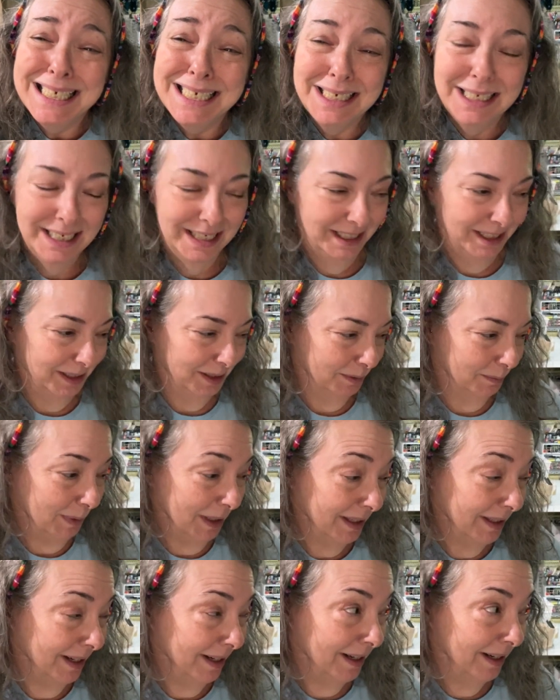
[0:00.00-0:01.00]
It is
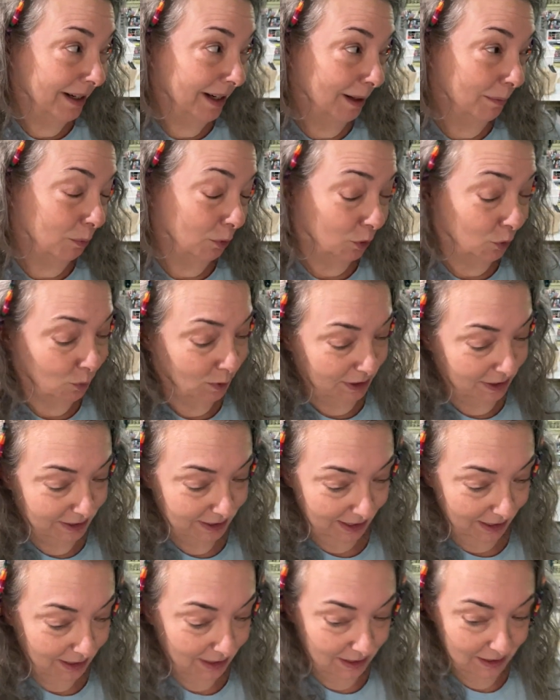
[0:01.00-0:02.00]
Monday, April
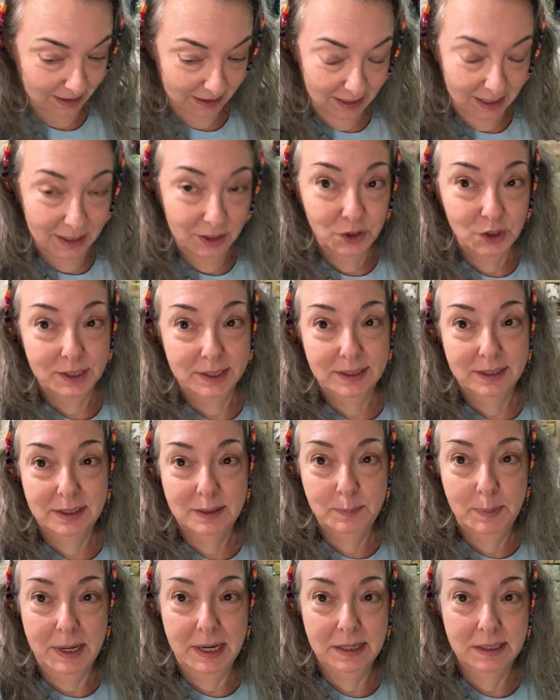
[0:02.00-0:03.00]
twenty-second. I just
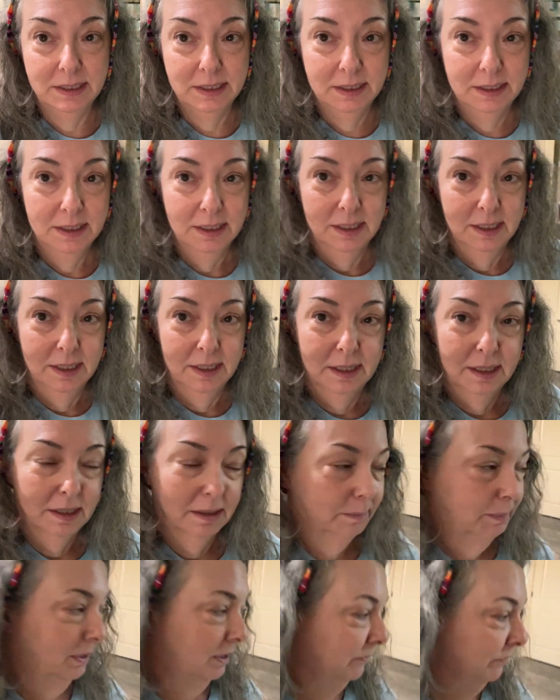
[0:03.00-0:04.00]
spent a
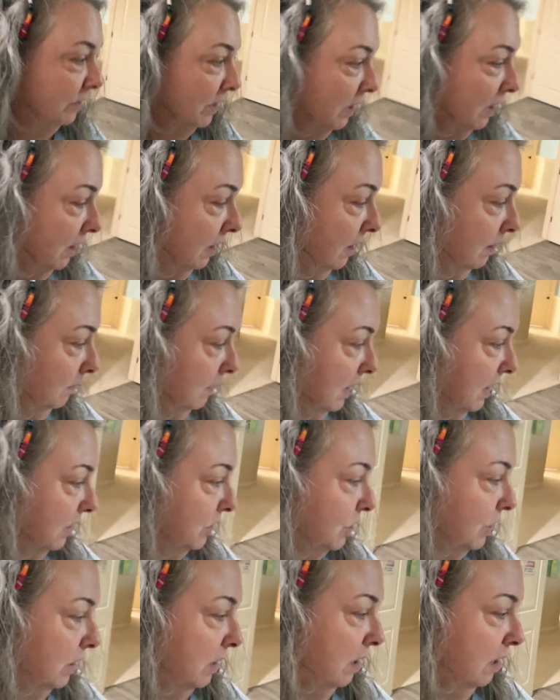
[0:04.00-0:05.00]
bit of time
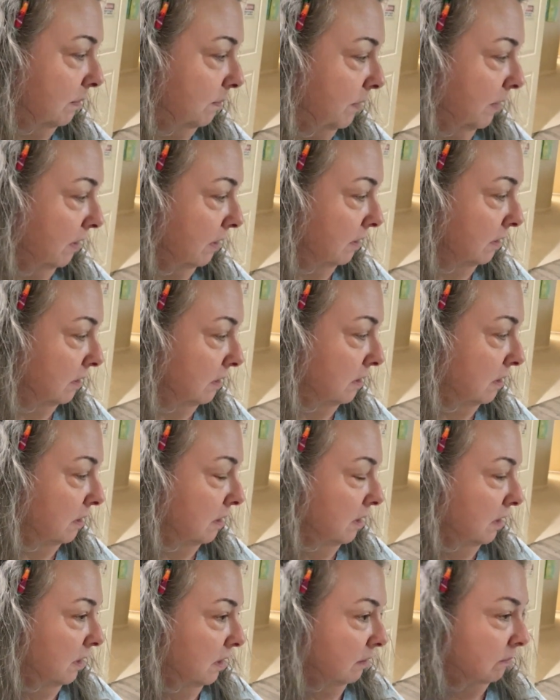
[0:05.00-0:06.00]
catching up on
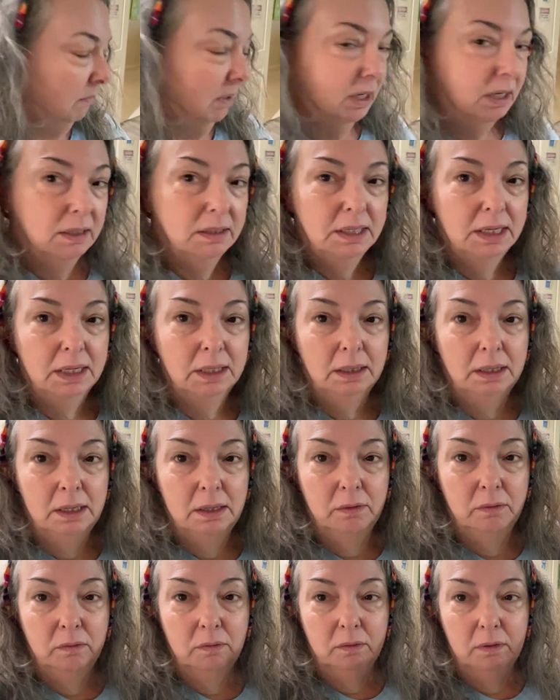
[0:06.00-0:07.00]
my
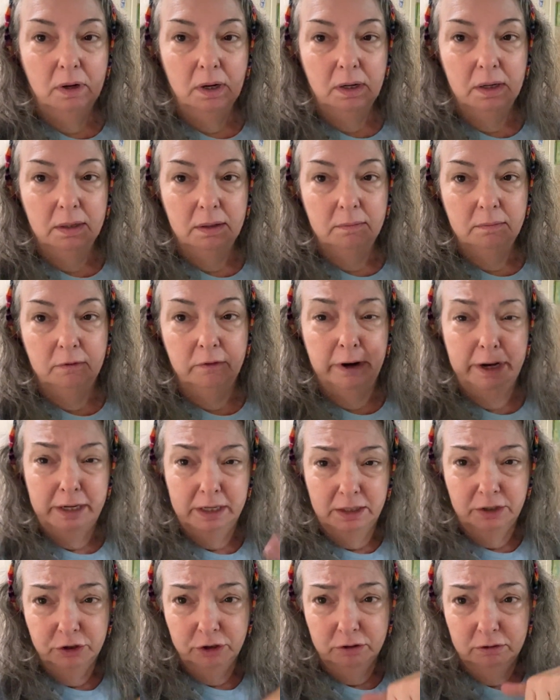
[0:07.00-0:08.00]
daily um,
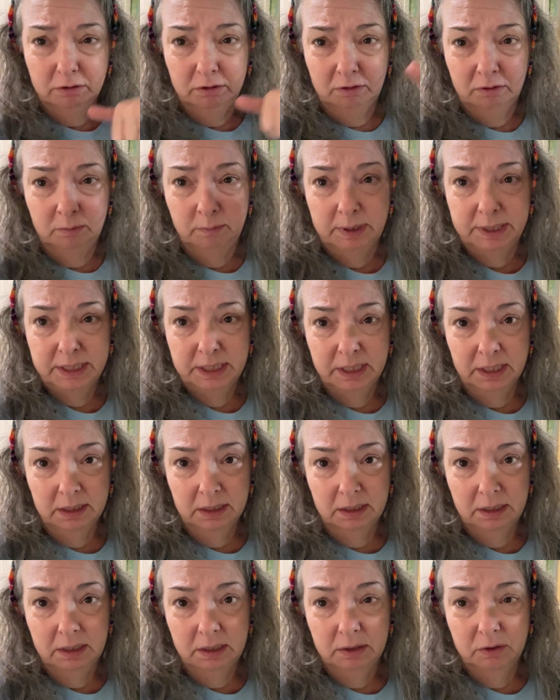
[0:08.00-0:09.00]
writing journal, my
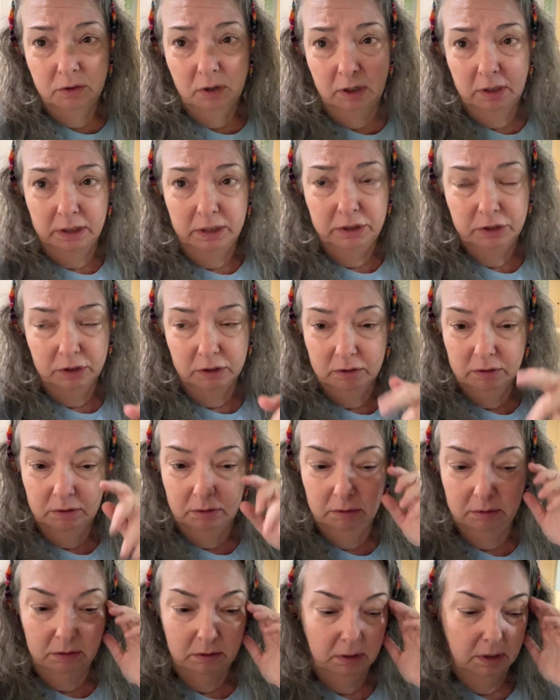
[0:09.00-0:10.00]
daily drawing
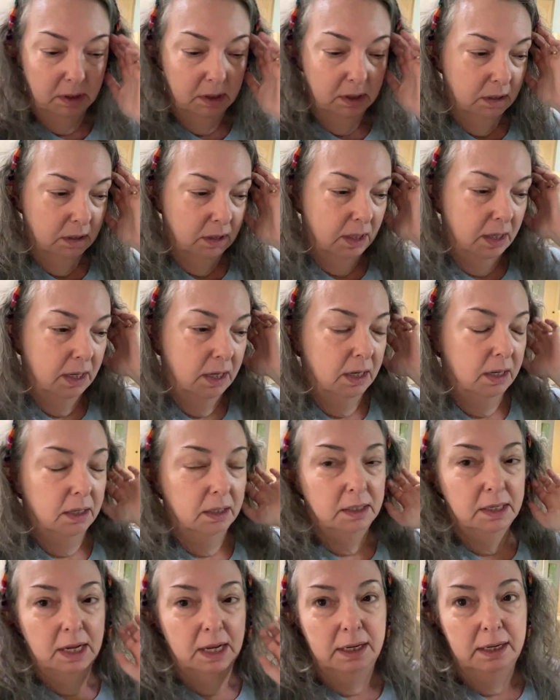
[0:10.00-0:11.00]
journal,
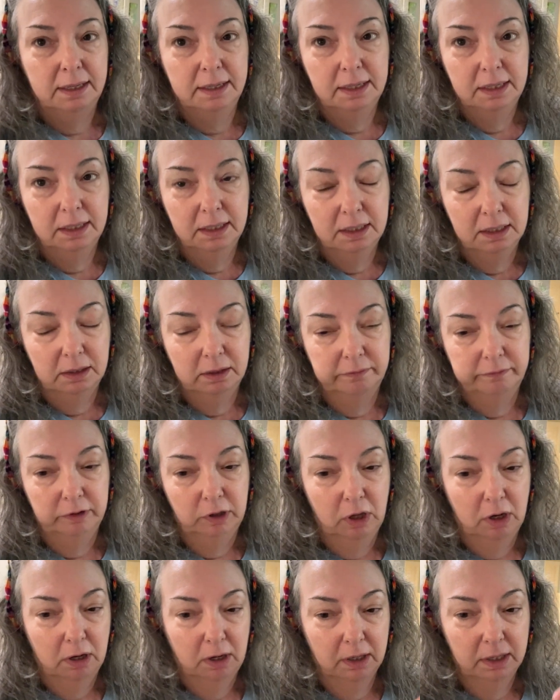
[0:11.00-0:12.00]
and editing the
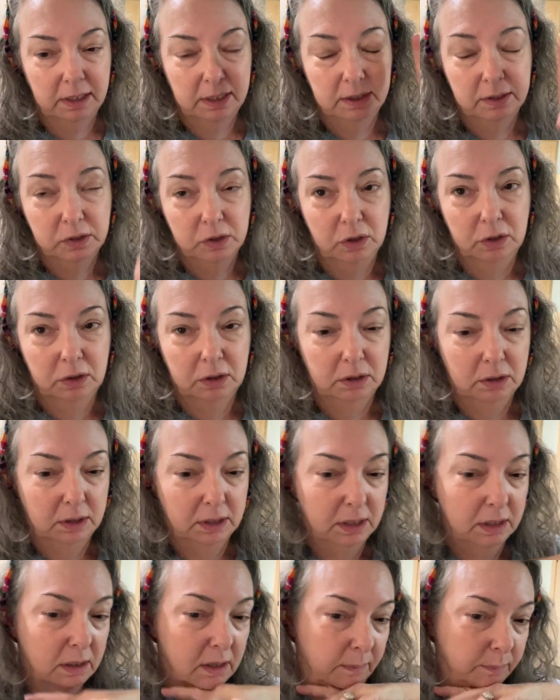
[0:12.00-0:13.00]
vlog. It is
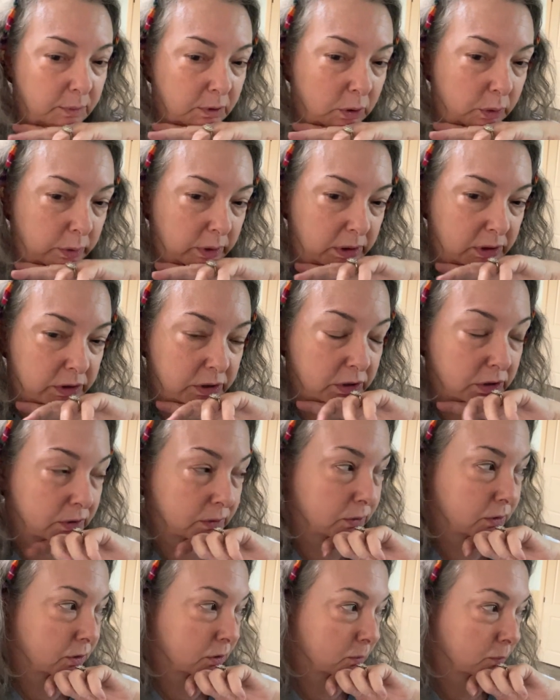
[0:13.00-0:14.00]
currently uploading to
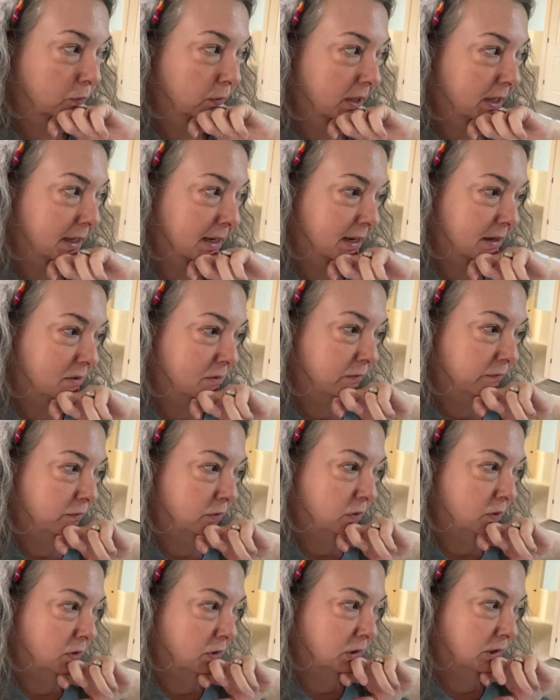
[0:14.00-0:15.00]
YouTube right now
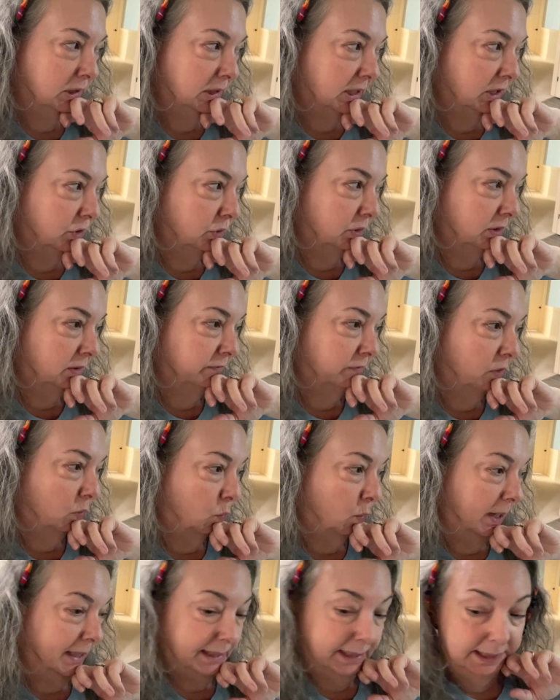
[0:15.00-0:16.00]
for scheduling for
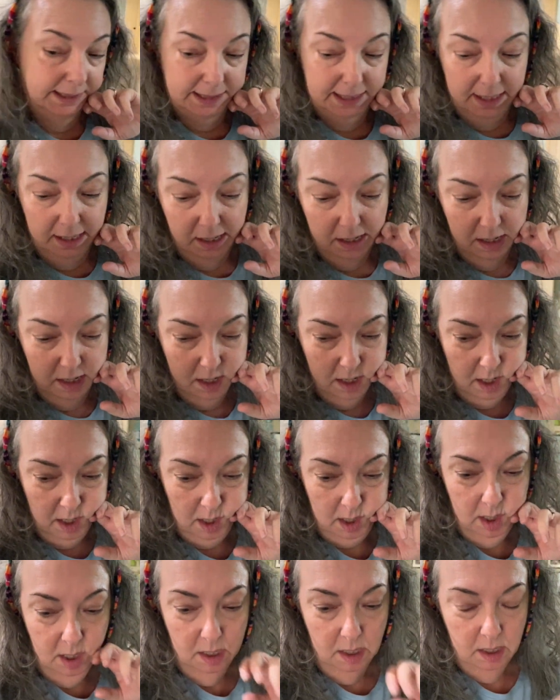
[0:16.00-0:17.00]
Wednesday.
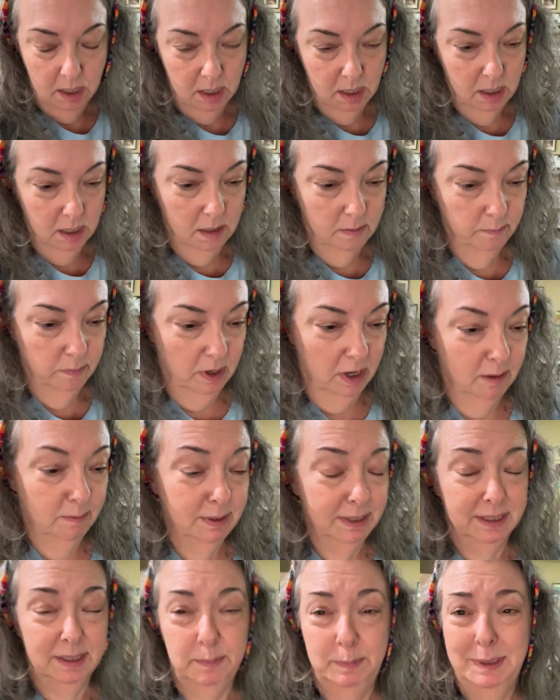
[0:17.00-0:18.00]
Um, Bob
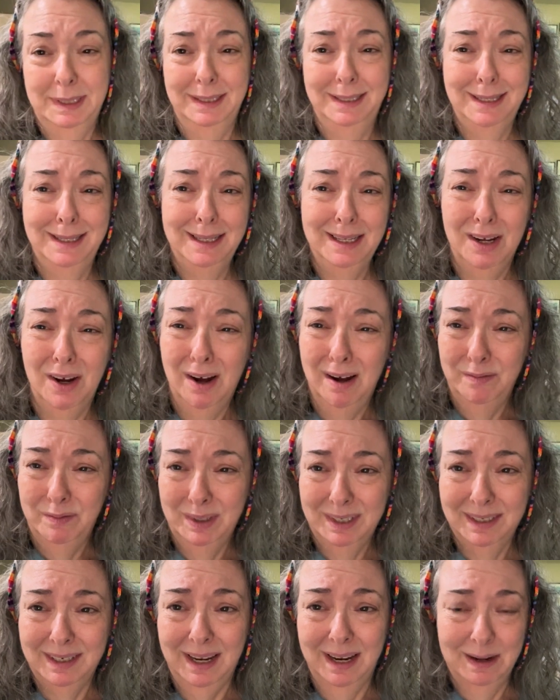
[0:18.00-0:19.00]
has been to the
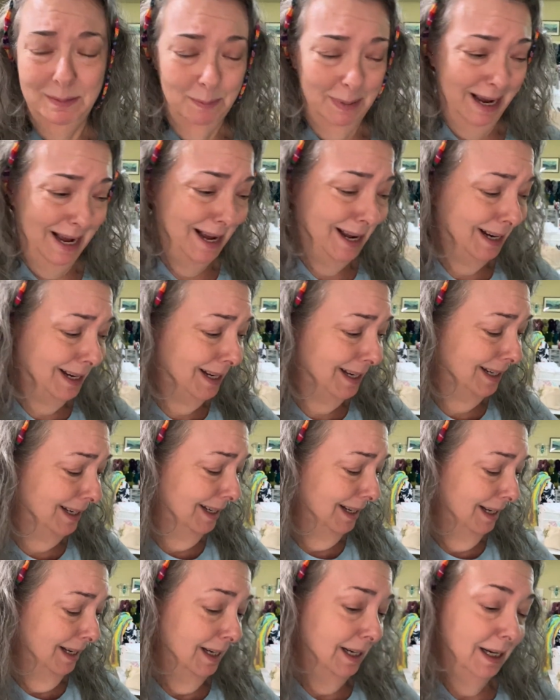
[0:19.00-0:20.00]
office and back.
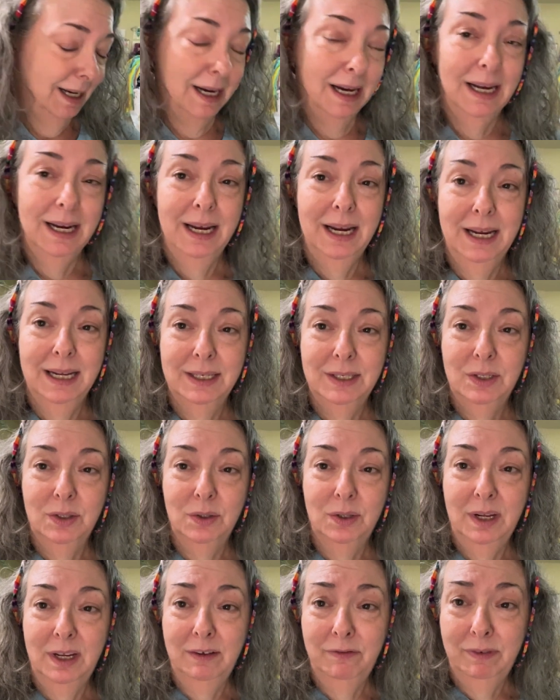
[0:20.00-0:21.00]
I
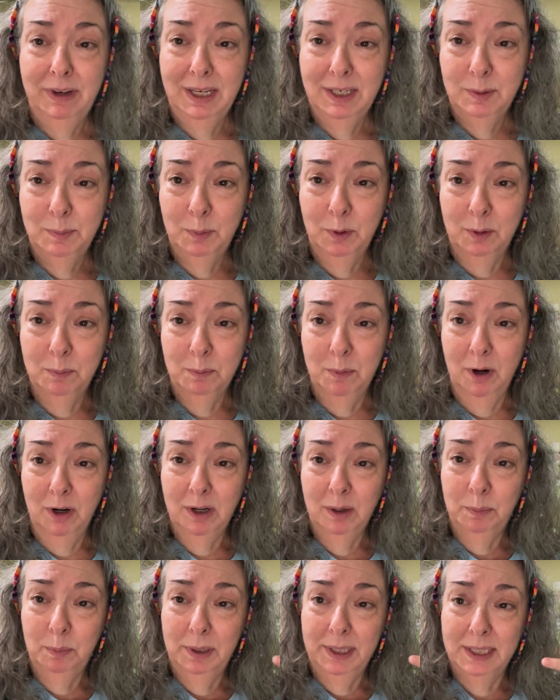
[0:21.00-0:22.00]
answered a Facebook
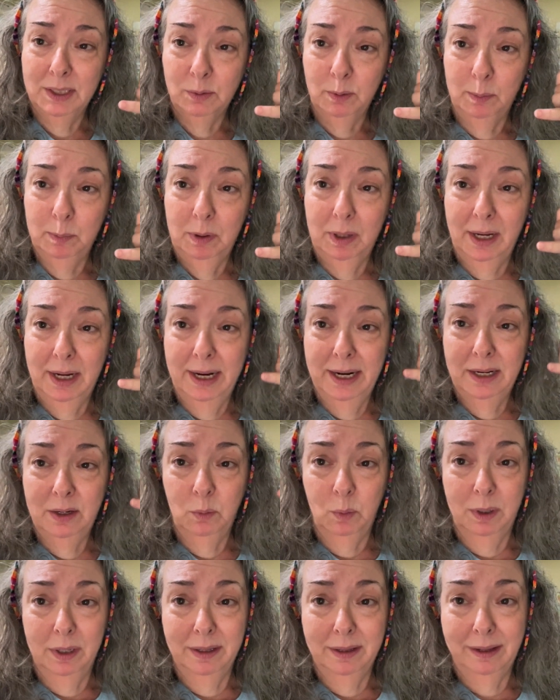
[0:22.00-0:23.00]
Marketplace reply to
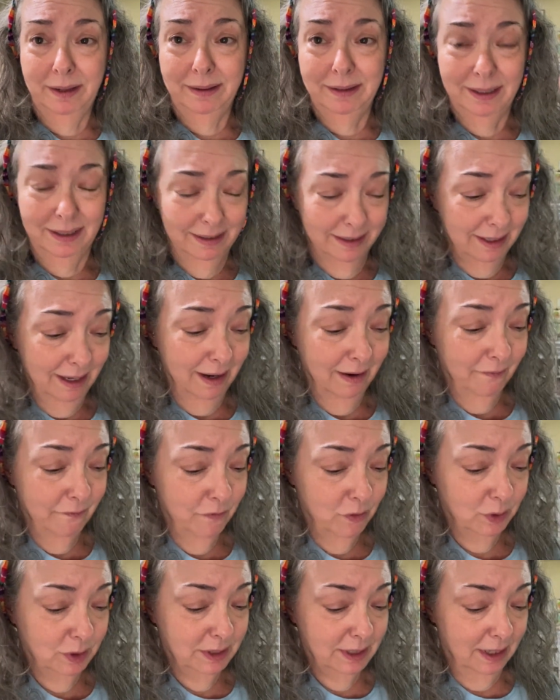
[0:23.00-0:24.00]
one of the things I have
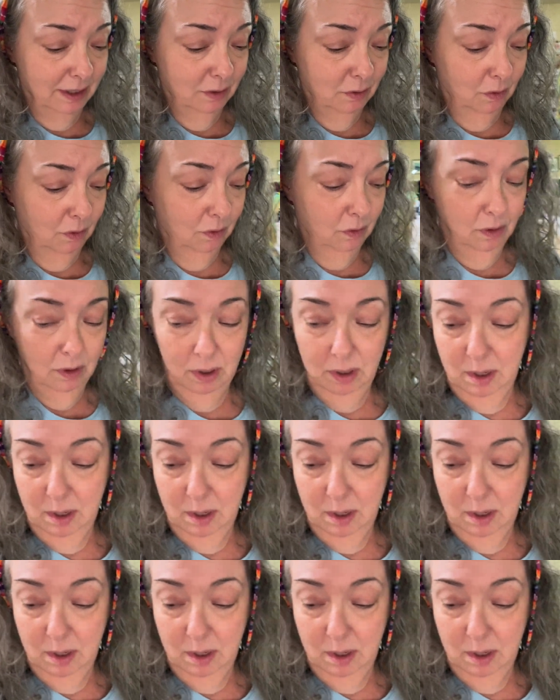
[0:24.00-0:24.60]
for sale.